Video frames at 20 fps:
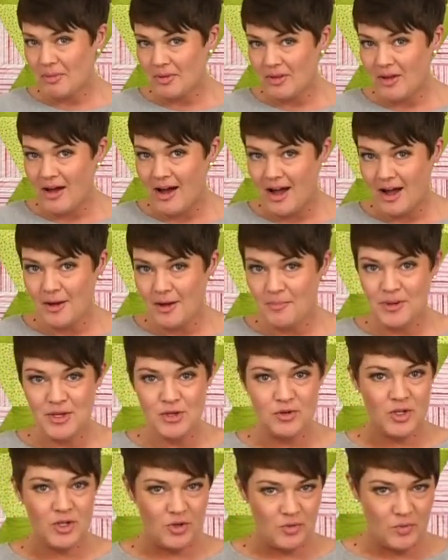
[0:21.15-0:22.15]
block, but
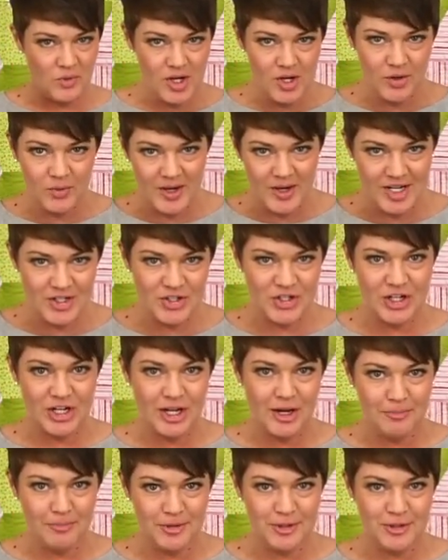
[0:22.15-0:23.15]
you can rearrange it a
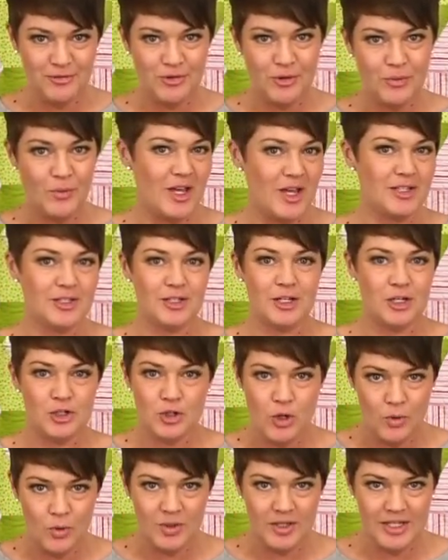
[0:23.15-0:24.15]
couple different ways and get
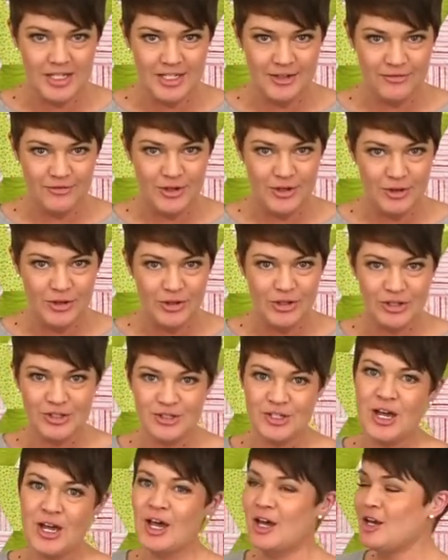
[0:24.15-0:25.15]
totally different looks.
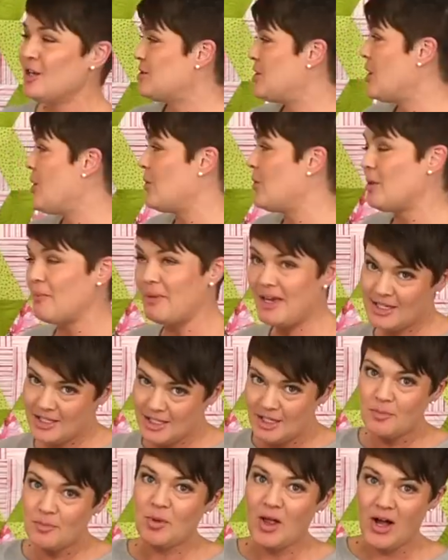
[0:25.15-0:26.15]
So the
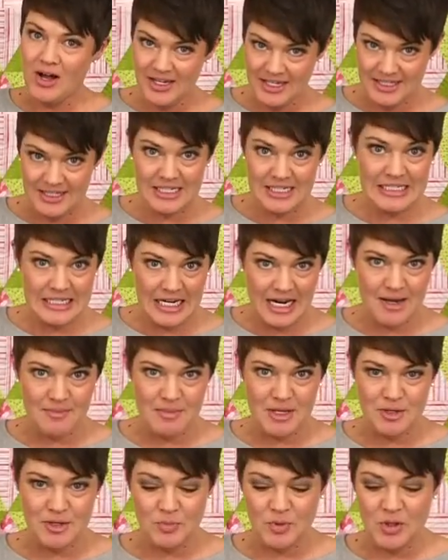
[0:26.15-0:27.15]
basic block is a
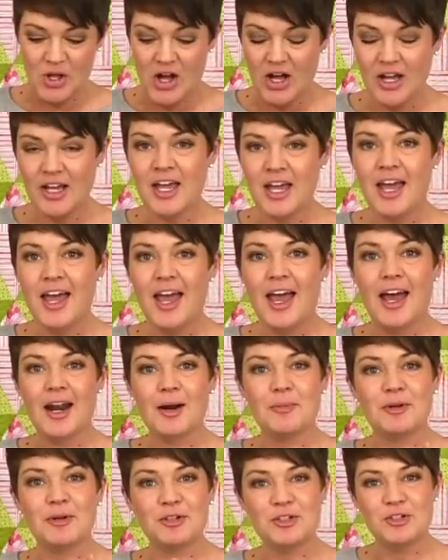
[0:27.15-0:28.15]
diamond block, and
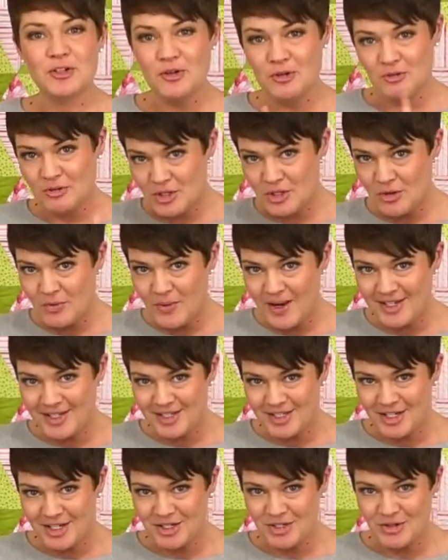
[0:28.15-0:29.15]
I'm going to show you two ways
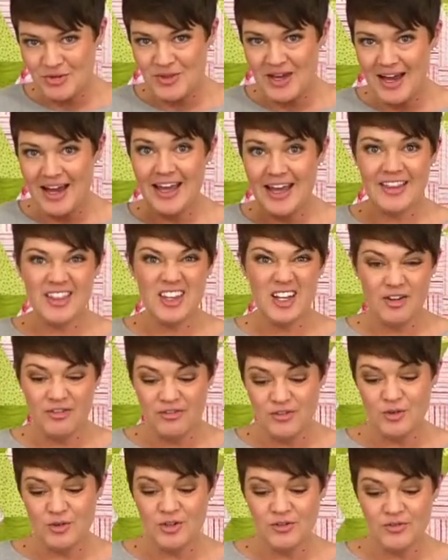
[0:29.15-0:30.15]
to do that and then a
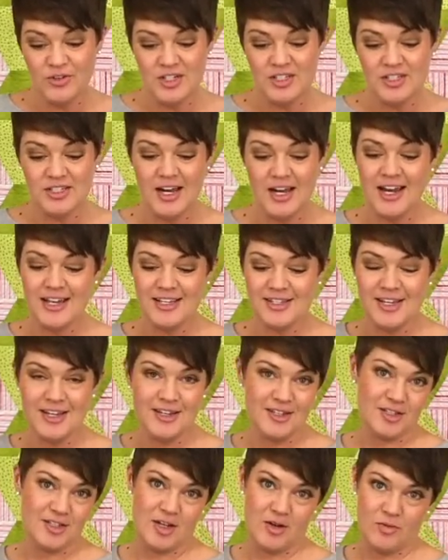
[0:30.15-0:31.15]
few different
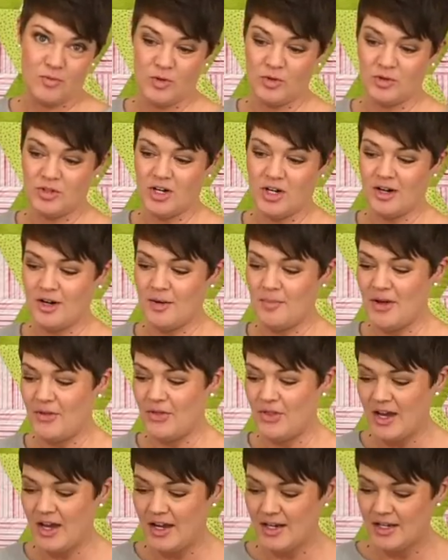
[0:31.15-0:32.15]
sizes, and we'll talk about
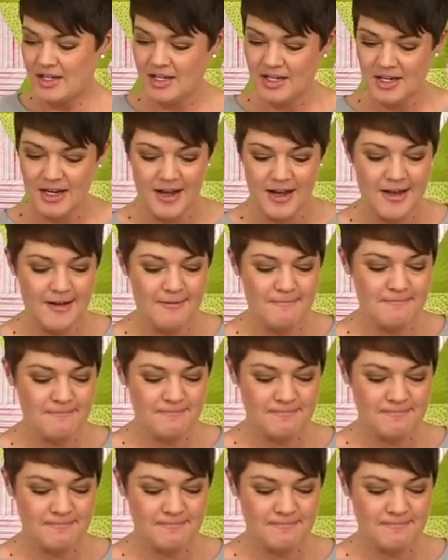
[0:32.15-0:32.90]
that um,